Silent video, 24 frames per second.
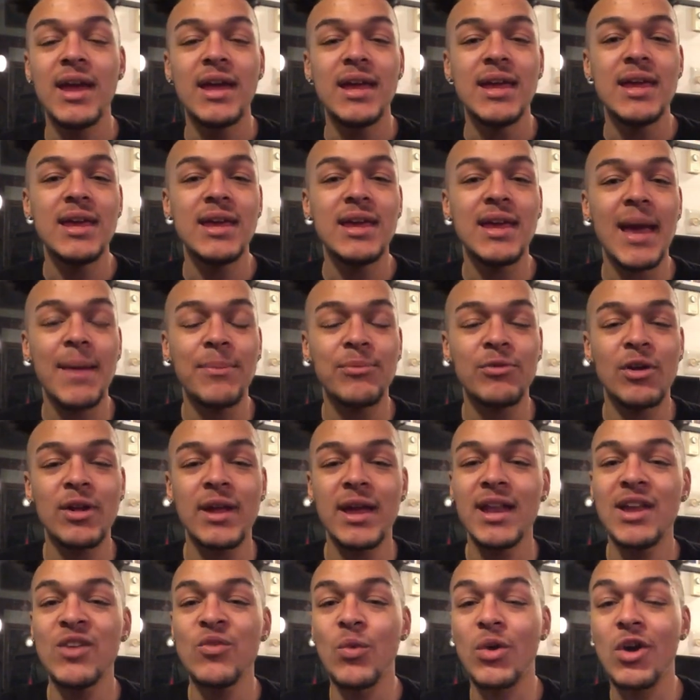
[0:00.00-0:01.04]
he kept on
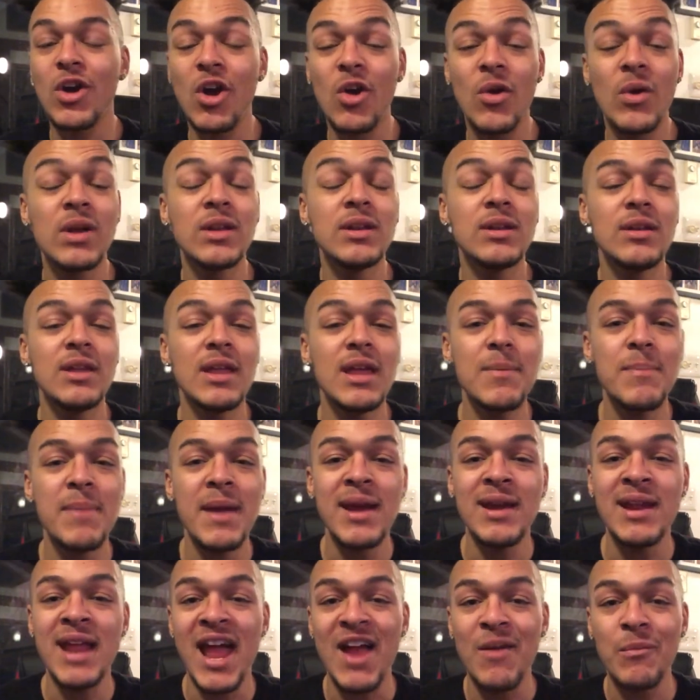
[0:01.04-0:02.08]
getting recurring knee
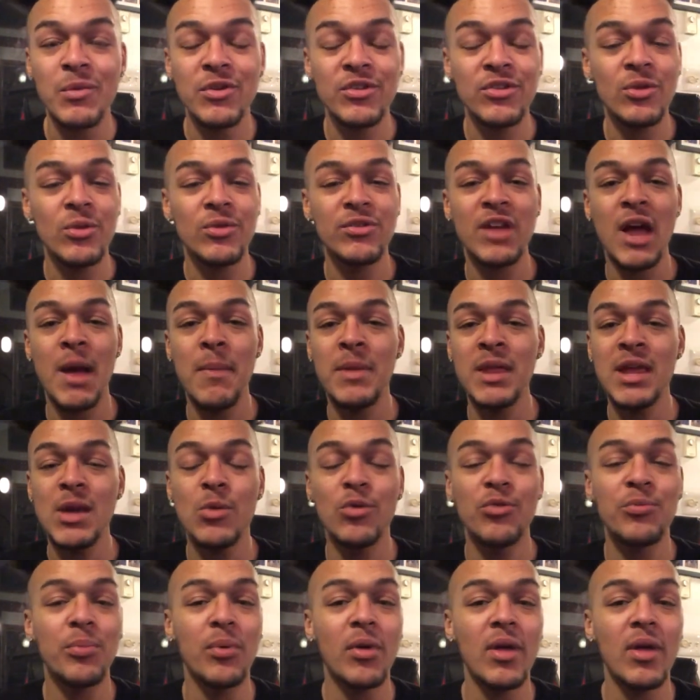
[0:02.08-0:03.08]
pain every single time that he was